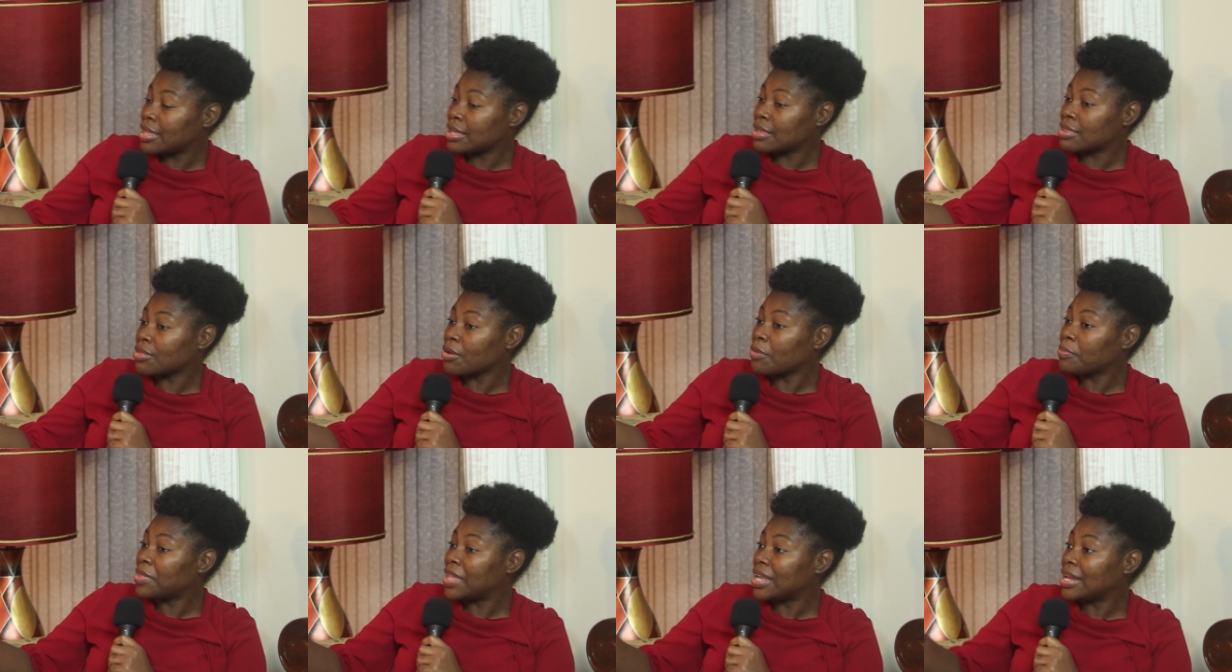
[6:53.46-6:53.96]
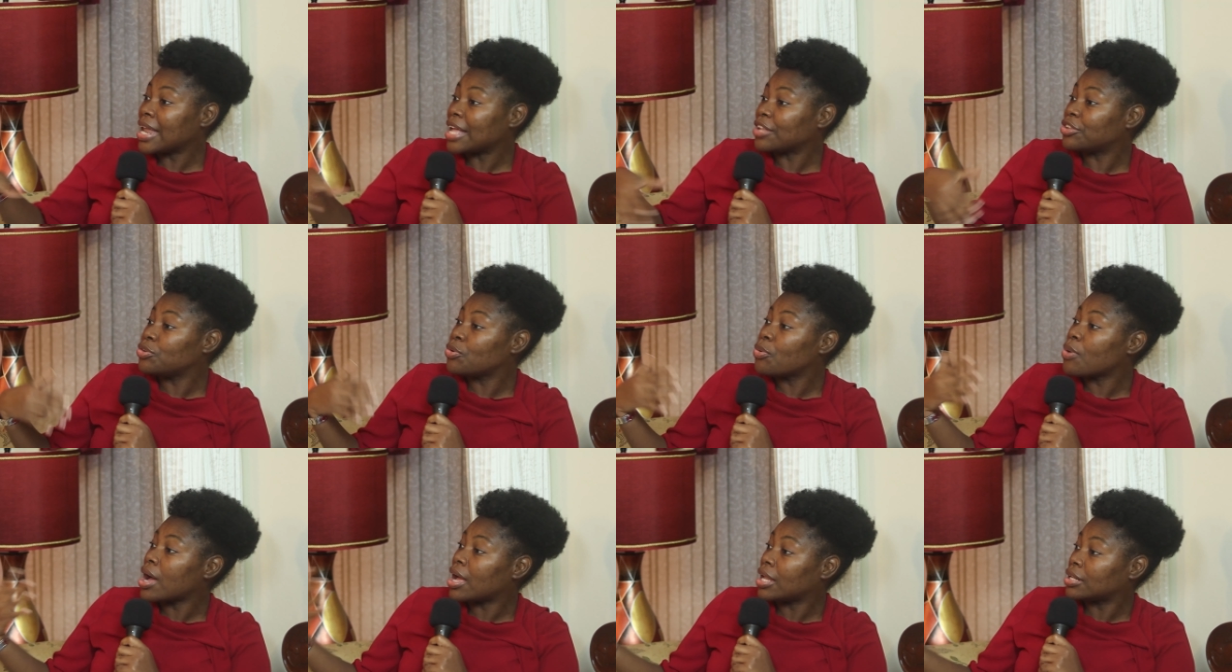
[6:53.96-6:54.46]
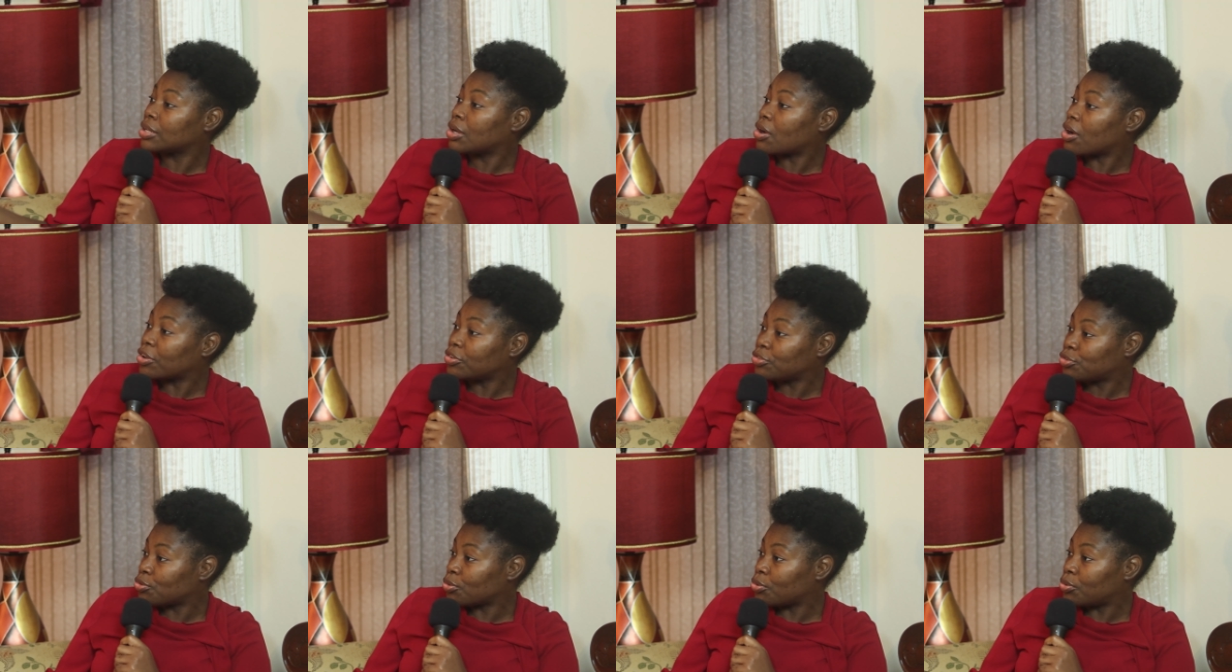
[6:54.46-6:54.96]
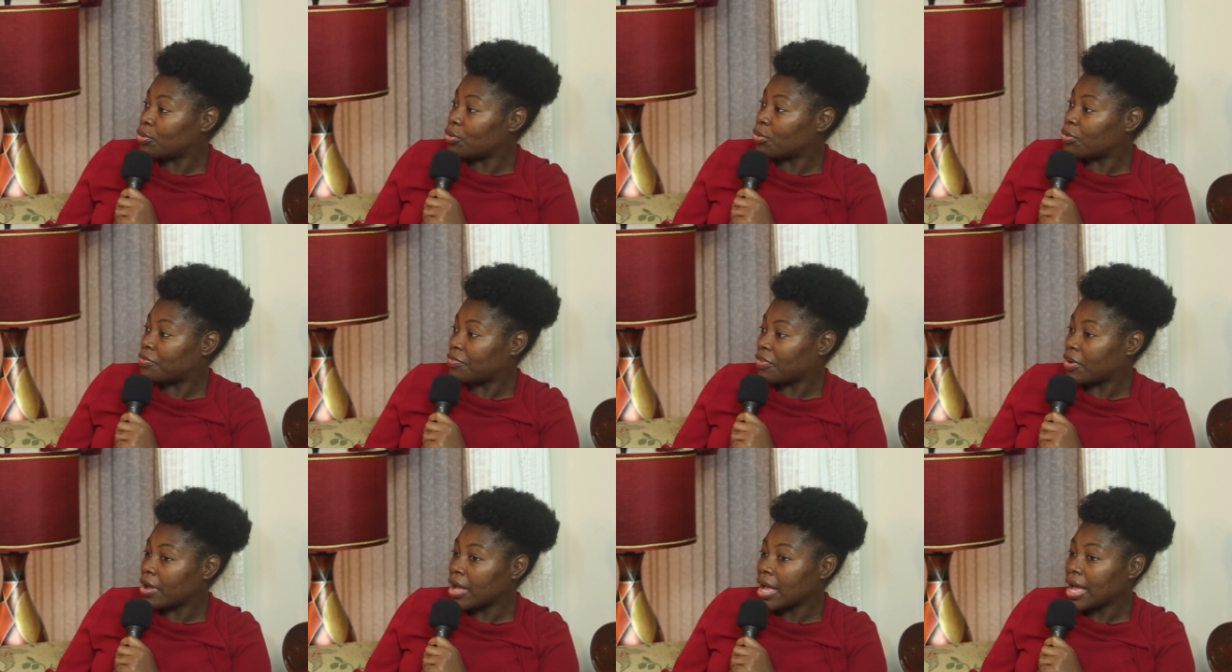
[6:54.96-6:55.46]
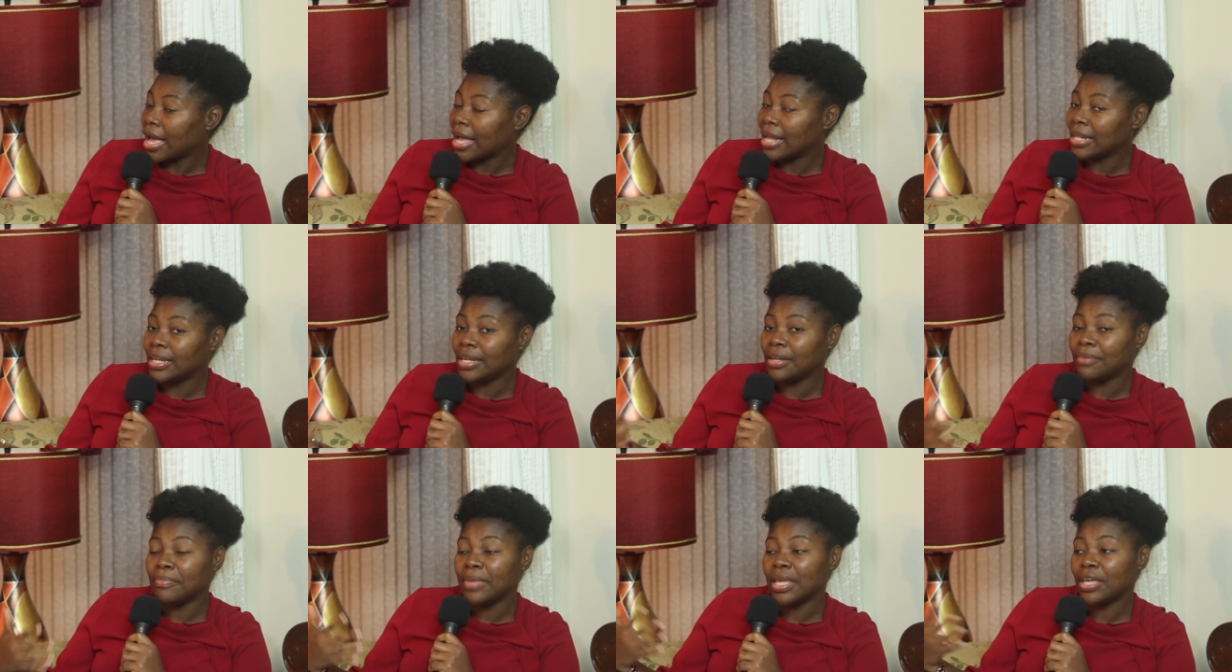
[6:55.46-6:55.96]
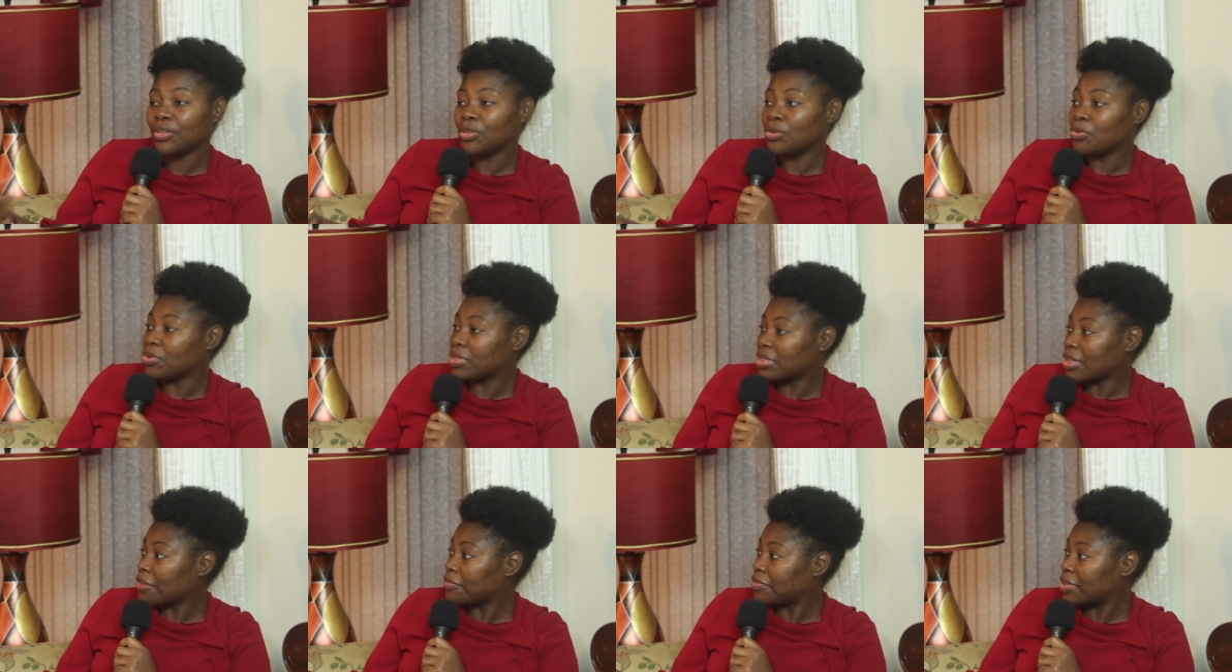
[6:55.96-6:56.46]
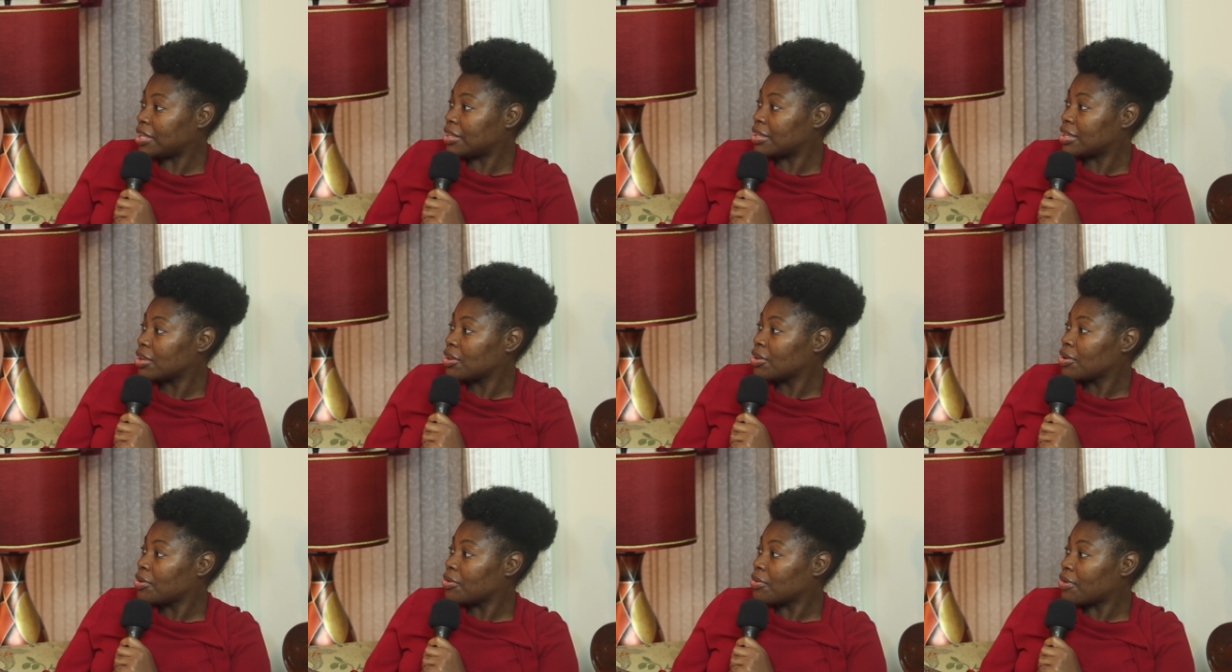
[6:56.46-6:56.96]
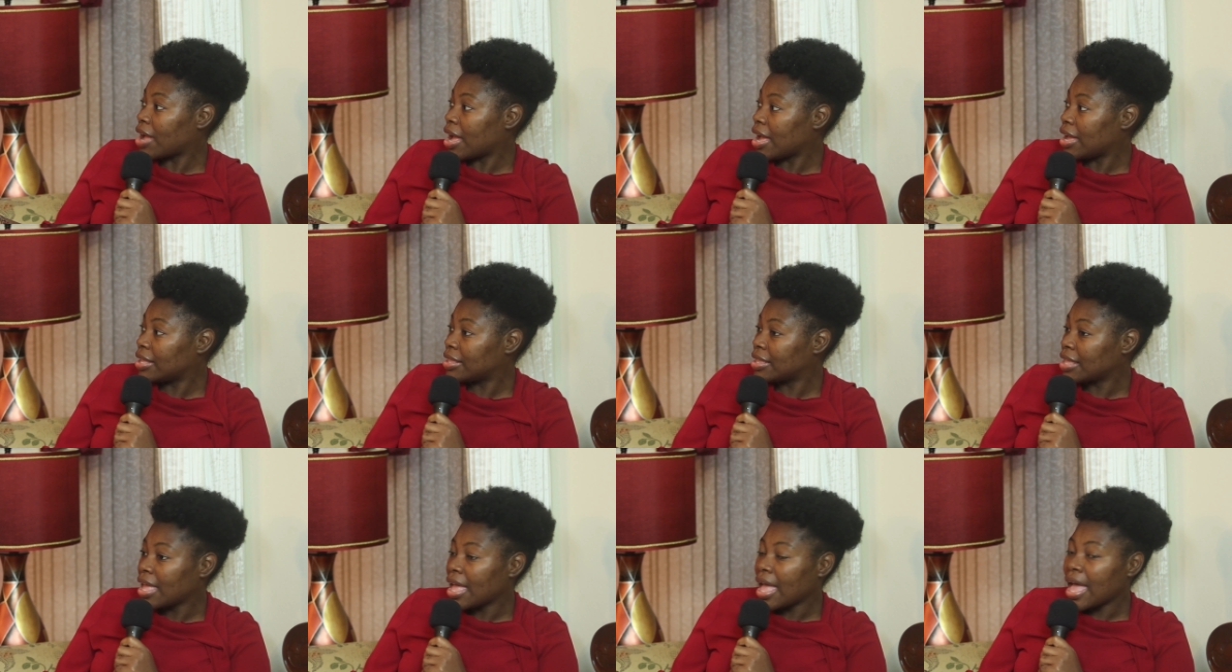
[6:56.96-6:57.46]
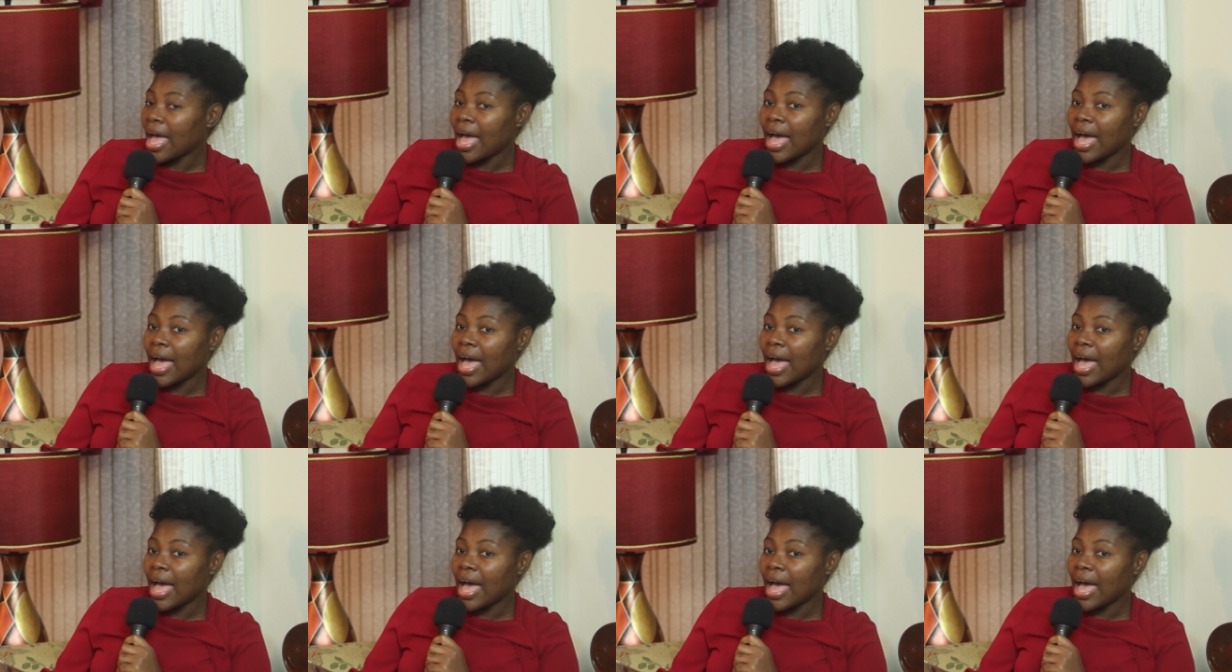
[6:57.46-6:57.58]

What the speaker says: it something that you had control over and did make use of it, right?